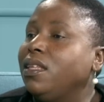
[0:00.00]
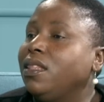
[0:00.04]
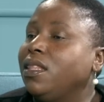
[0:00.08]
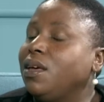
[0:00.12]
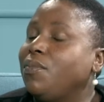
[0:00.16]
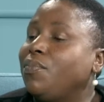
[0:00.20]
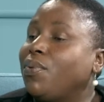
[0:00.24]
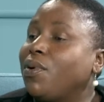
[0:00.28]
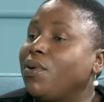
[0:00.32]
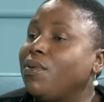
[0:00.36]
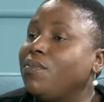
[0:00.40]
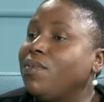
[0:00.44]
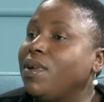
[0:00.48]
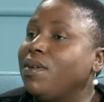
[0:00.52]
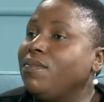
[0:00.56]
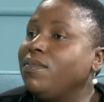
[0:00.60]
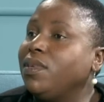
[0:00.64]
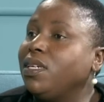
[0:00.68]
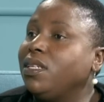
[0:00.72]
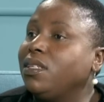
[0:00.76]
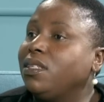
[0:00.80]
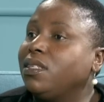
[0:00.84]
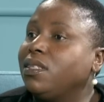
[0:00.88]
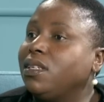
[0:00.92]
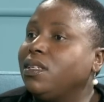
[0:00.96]
problem
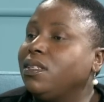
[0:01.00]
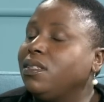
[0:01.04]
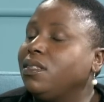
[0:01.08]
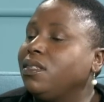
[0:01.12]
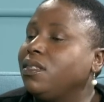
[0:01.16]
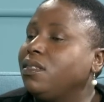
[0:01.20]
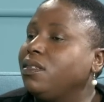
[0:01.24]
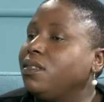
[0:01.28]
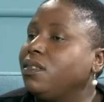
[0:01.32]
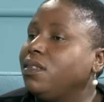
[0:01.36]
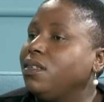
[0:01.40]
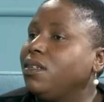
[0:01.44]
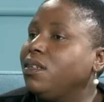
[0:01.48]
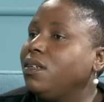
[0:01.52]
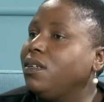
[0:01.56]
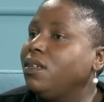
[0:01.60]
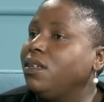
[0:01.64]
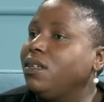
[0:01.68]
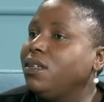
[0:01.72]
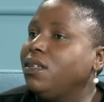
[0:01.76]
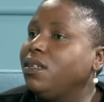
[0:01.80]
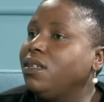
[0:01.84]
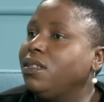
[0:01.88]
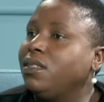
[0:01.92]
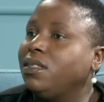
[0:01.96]
is it's
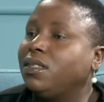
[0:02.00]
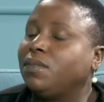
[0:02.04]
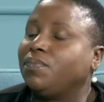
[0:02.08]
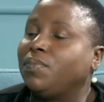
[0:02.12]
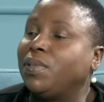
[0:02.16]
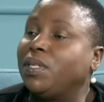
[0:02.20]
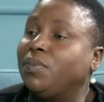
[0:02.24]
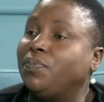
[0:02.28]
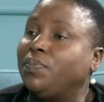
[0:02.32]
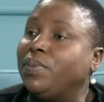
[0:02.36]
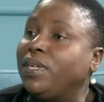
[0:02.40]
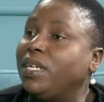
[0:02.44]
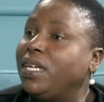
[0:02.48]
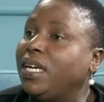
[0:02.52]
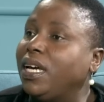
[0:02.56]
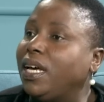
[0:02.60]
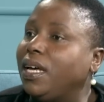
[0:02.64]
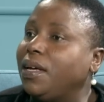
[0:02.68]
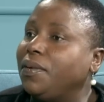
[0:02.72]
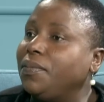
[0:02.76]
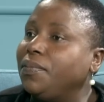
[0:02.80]
a bit bigger.